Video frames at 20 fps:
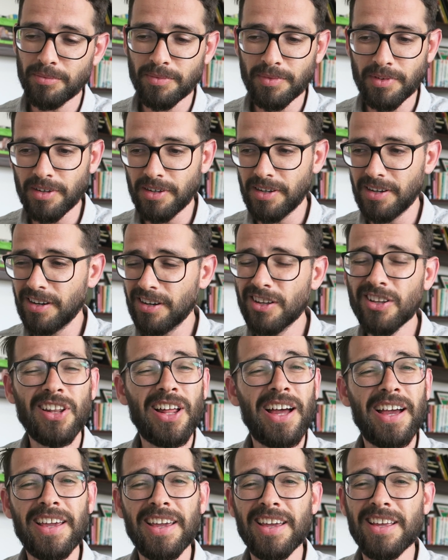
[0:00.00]
a
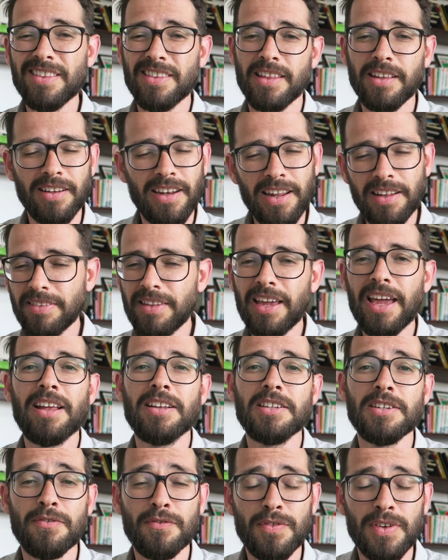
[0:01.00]
client that they
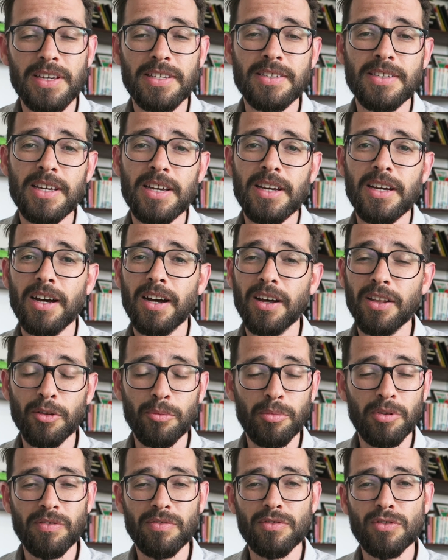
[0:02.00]
had to fix a little
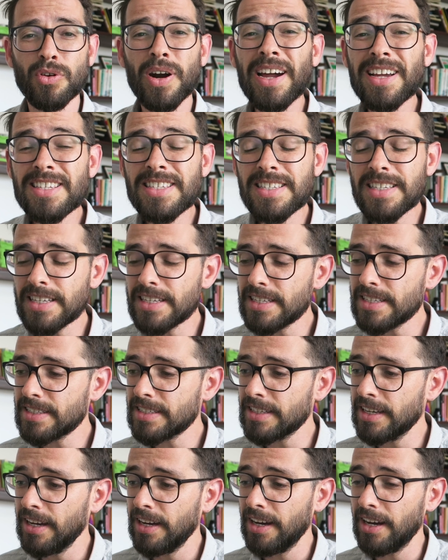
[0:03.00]
bit of crisis,